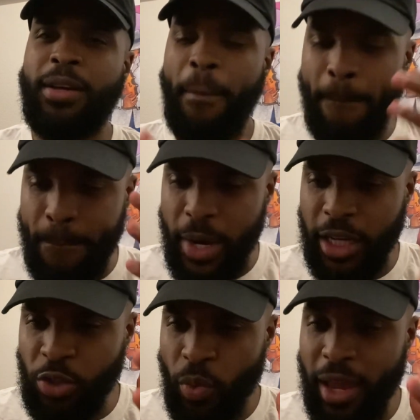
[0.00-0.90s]

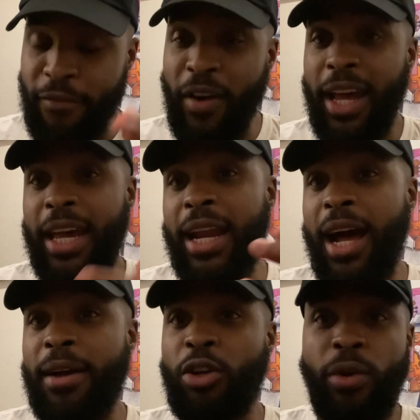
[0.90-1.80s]
Must win fight. And
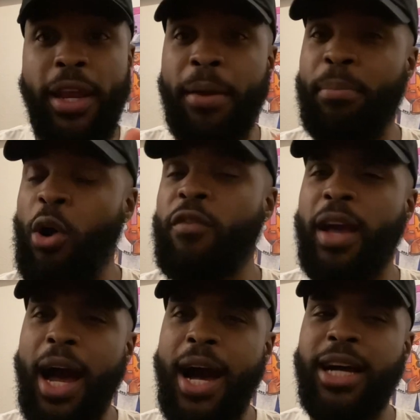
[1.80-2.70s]
I credit both
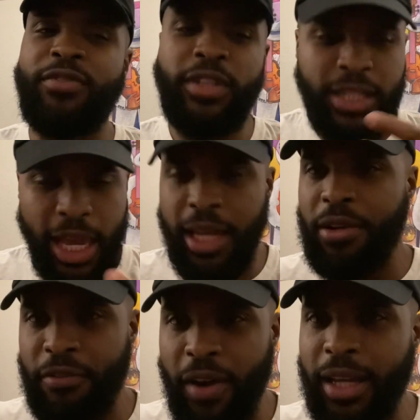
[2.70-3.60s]
guys for taking
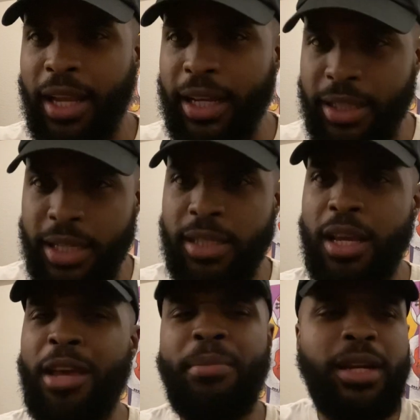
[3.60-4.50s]
a fight like this
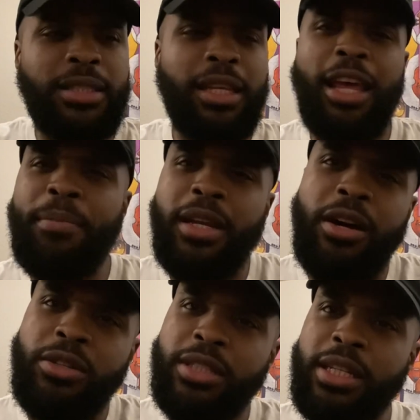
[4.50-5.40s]
because it let me
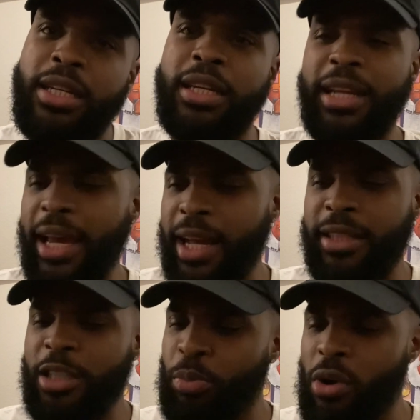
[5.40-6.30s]
know shit. They at
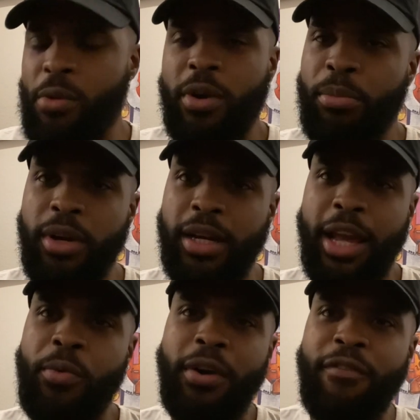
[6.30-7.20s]
this point where, bruh, they
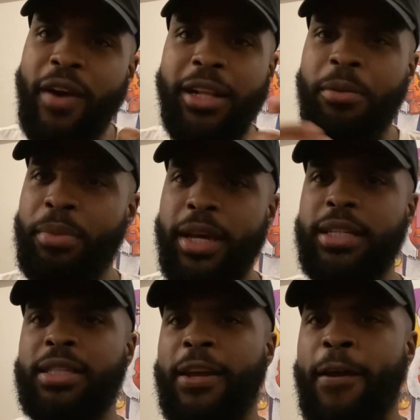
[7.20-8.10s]
want to fight the
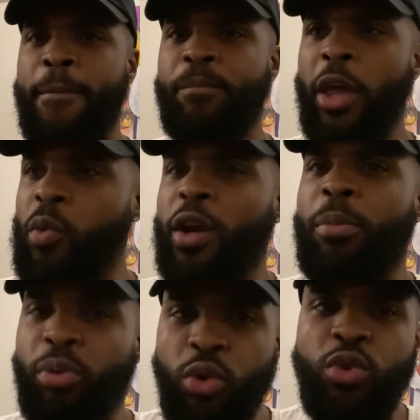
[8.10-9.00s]
best. They want to
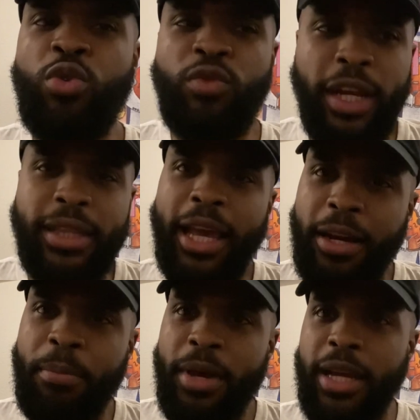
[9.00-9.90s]
prove that they the
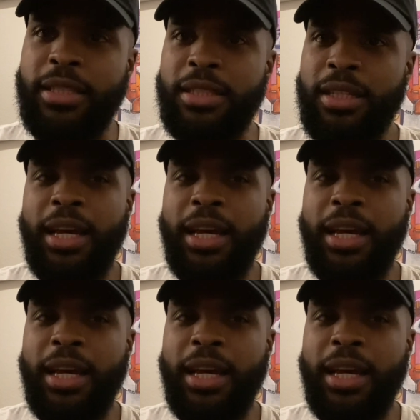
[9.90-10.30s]
best.